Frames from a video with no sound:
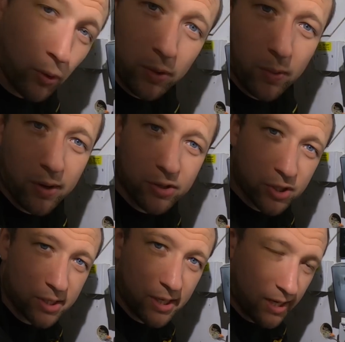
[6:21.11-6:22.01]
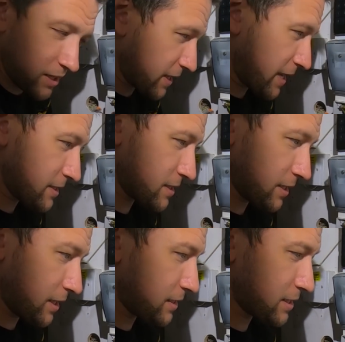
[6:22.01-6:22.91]
the point where it negates the
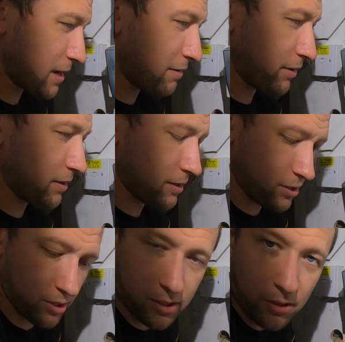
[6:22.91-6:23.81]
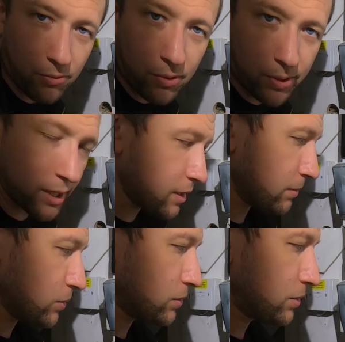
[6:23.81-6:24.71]
need to have it. There's just no real need
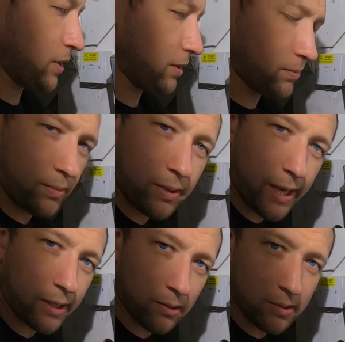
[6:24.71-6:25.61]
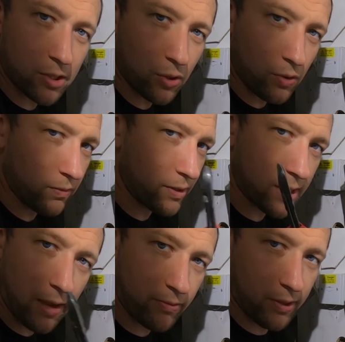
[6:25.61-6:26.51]
anymore. You know, kettles,
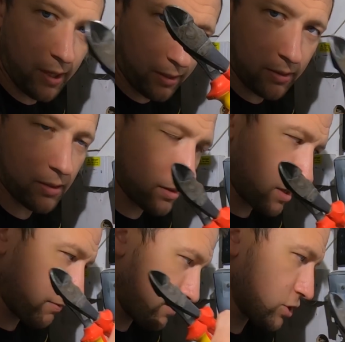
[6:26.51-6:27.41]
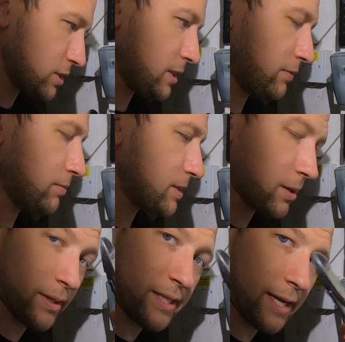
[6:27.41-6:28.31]
hoovers, everything, the efficiency of them is
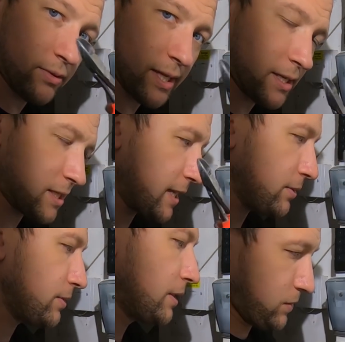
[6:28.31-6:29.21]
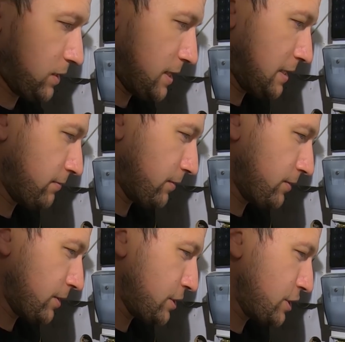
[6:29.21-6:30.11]
coming down, down, down. The need for a
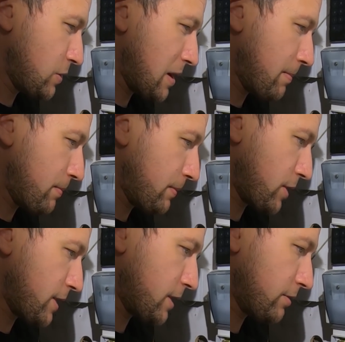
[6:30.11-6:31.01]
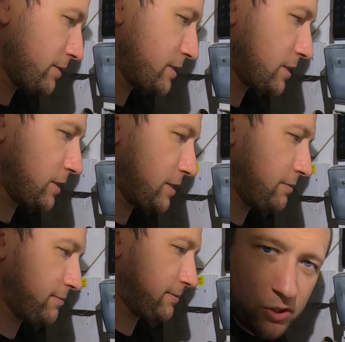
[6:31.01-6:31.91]
32 amp breaker is kind
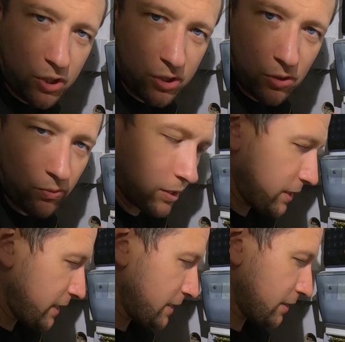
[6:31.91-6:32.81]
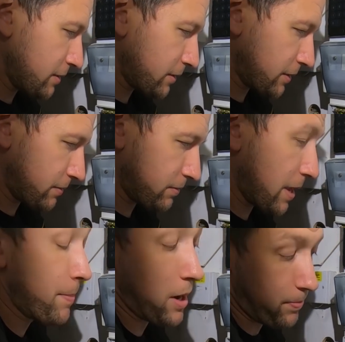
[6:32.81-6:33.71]
of, it's just not really needed, you know,
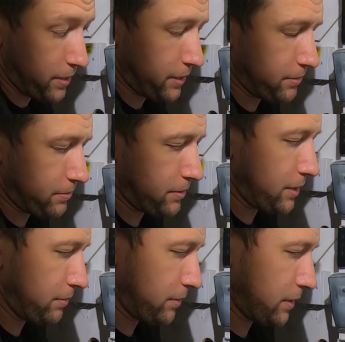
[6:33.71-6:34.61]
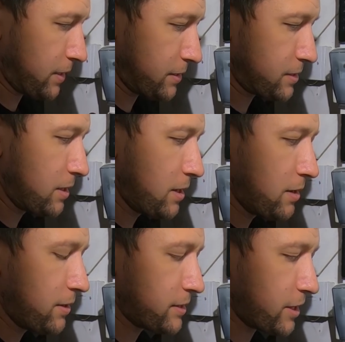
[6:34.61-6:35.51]
in my opinion. I don't think it is.
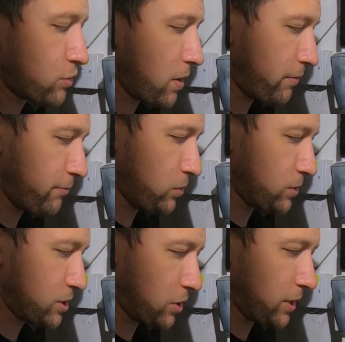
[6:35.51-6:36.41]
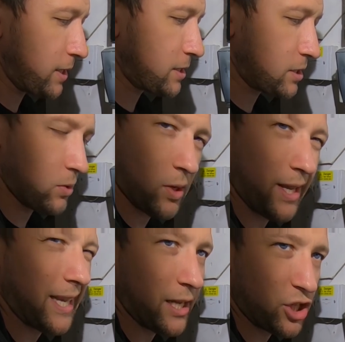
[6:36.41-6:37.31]
Things like ground floor sockets or
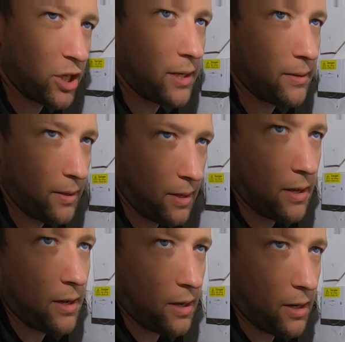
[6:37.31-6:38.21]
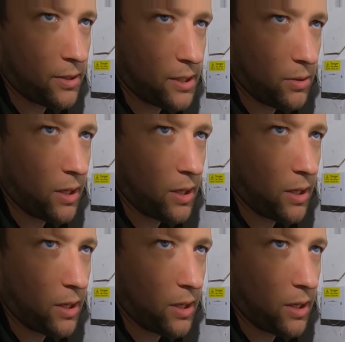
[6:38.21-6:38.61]
like kitchen, I'll